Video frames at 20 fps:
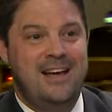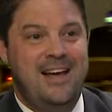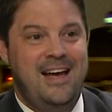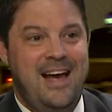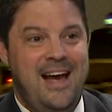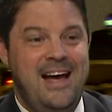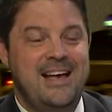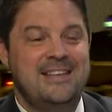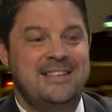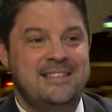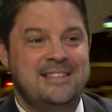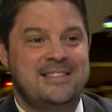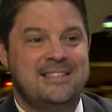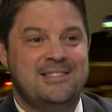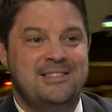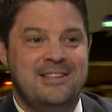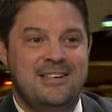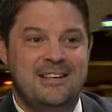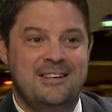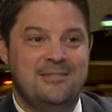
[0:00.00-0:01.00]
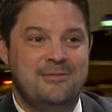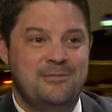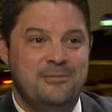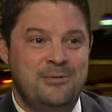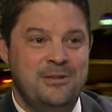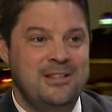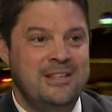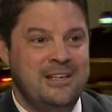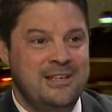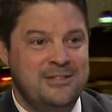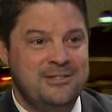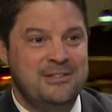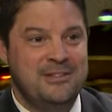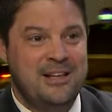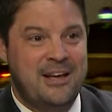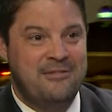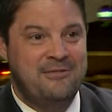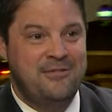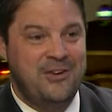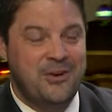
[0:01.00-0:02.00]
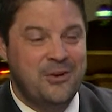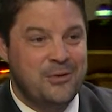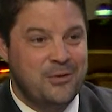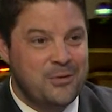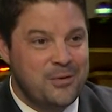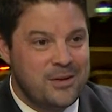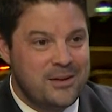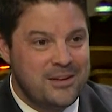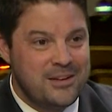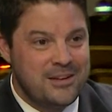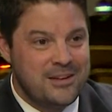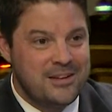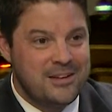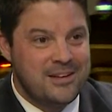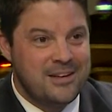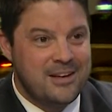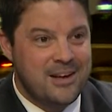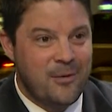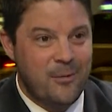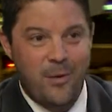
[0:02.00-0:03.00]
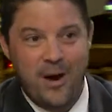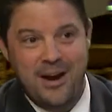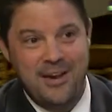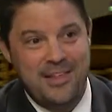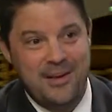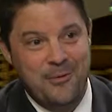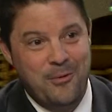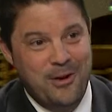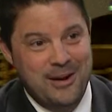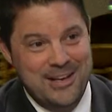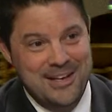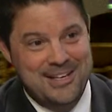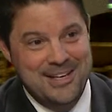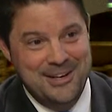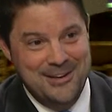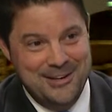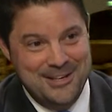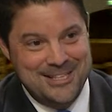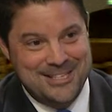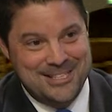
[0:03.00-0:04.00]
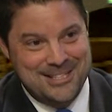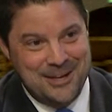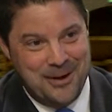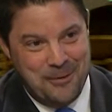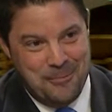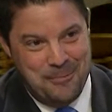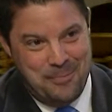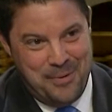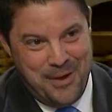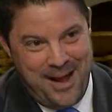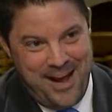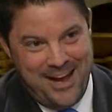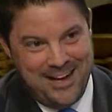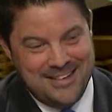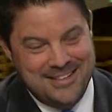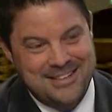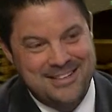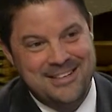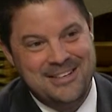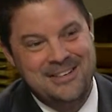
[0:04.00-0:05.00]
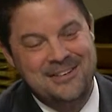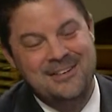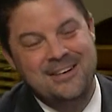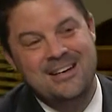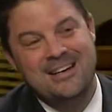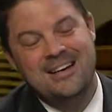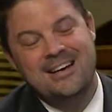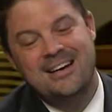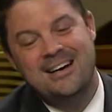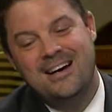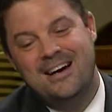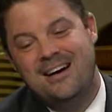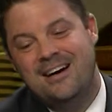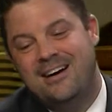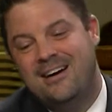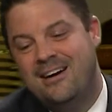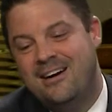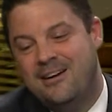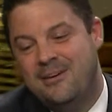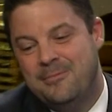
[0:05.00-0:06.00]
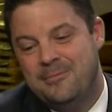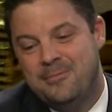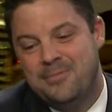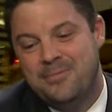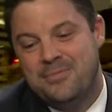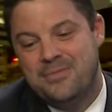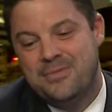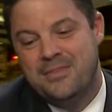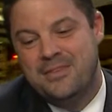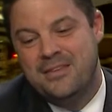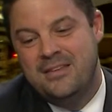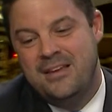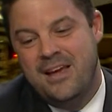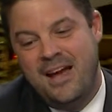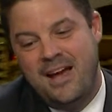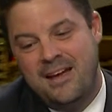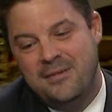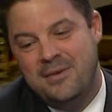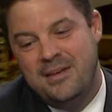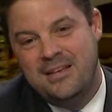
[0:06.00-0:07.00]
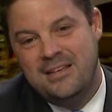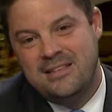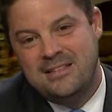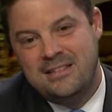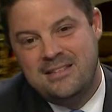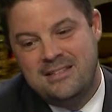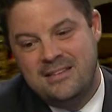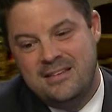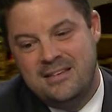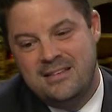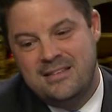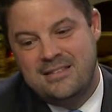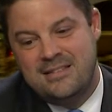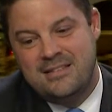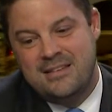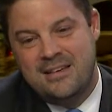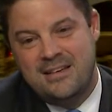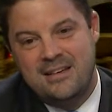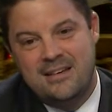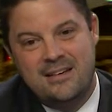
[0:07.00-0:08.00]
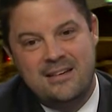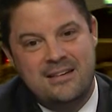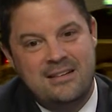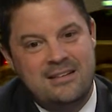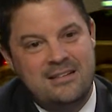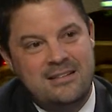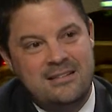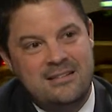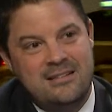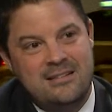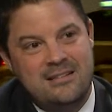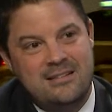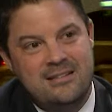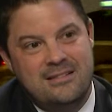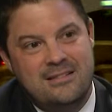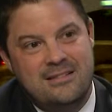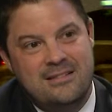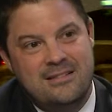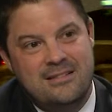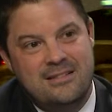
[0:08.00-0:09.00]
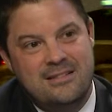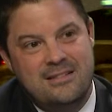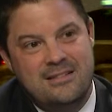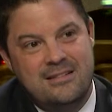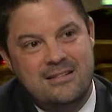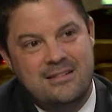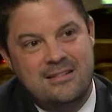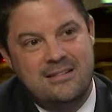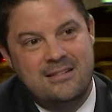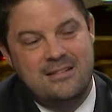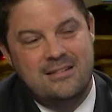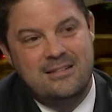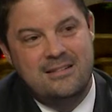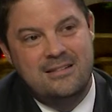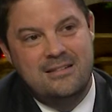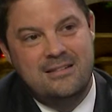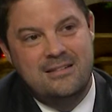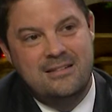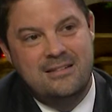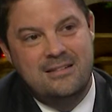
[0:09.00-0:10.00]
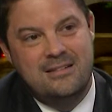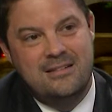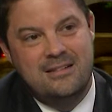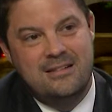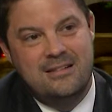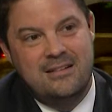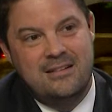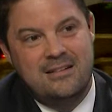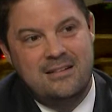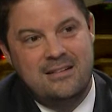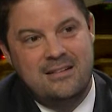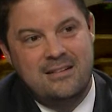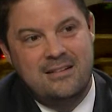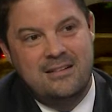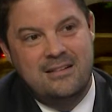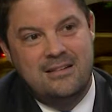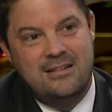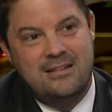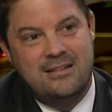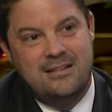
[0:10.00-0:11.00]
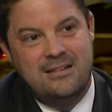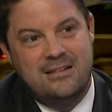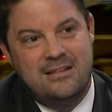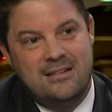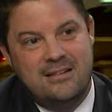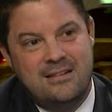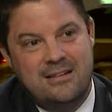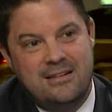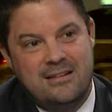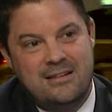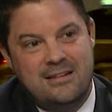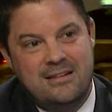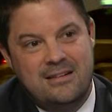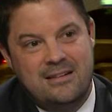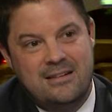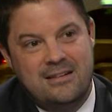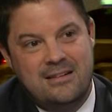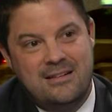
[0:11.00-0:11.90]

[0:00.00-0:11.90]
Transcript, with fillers: asked his client, what the hell's on that phone? And why do they want into it so yeah. bad, you know? Um, yeah, I mean, it's, it's a... Uh... When's the last time you ever heard of a poor dentist? My brother's a dentist.